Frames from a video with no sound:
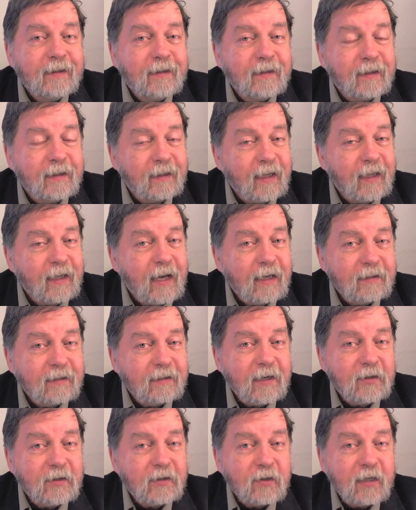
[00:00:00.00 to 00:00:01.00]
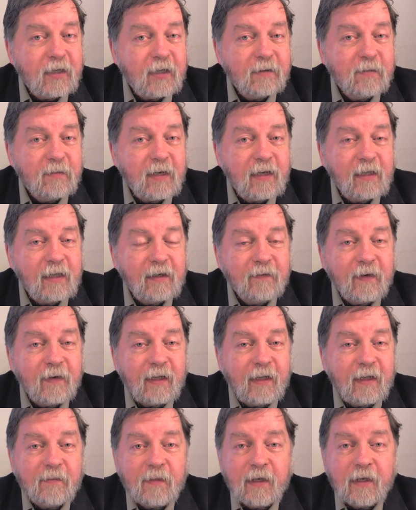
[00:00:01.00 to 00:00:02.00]
The last century has been the
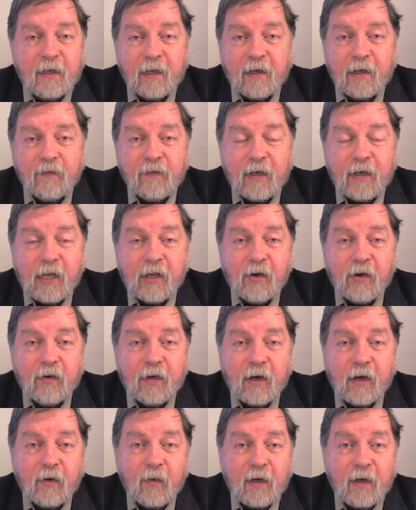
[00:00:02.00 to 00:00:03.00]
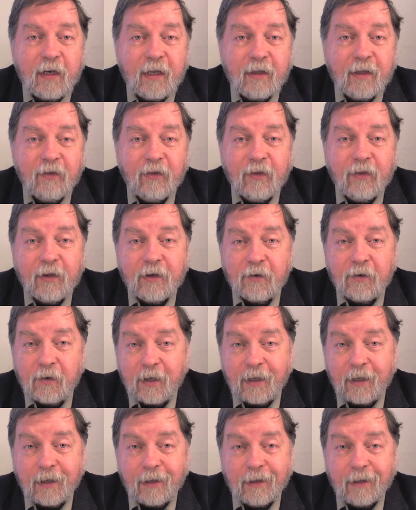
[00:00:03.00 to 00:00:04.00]
development of neo-Darwinian
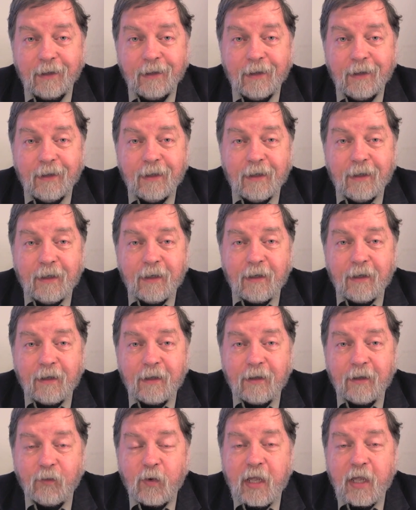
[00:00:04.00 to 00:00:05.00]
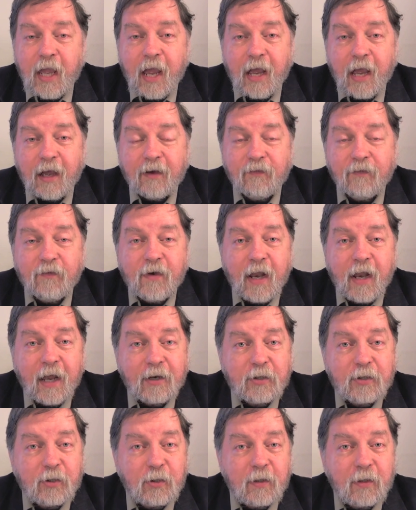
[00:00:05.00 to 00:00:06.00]
theory. We have
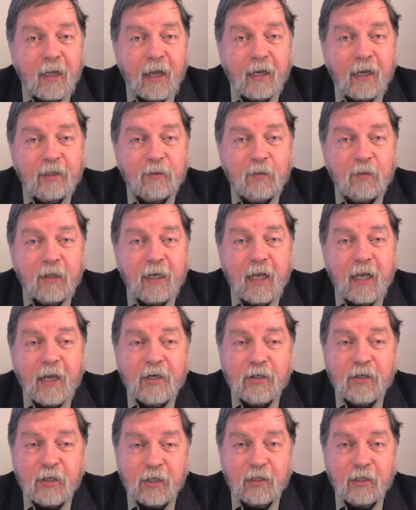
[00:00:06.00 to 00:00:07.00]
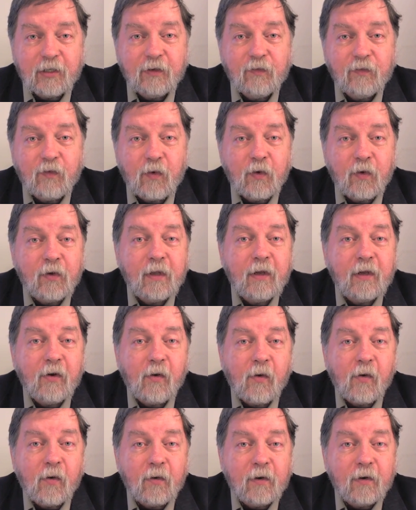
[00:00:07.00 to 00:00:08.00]
natural explanations for the
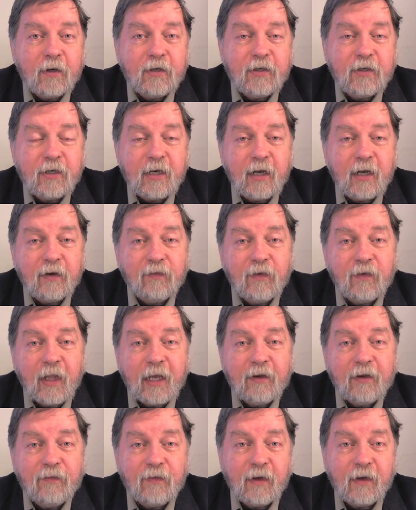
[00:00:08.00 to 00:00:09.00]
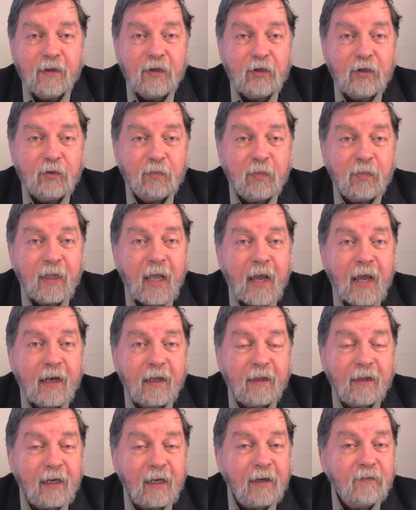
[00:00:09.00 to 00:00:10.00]
origin of life on this
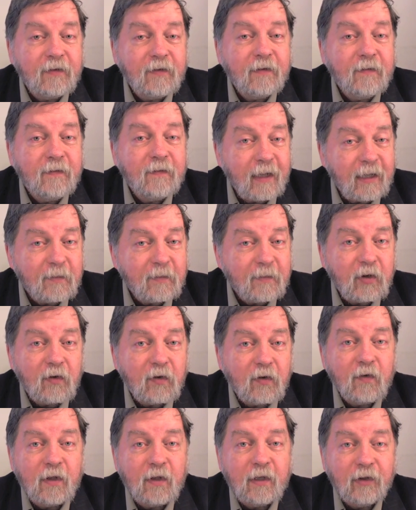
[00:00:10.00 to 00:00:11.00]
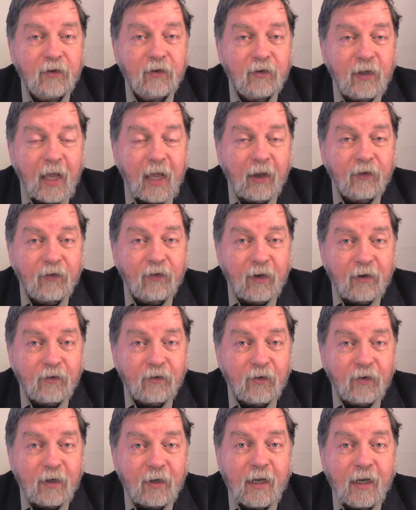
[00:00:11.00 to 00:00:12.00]
planet that have developed over this last
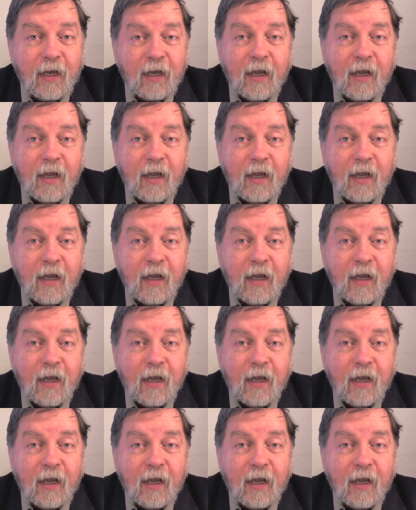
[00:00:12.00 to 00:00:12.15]
century.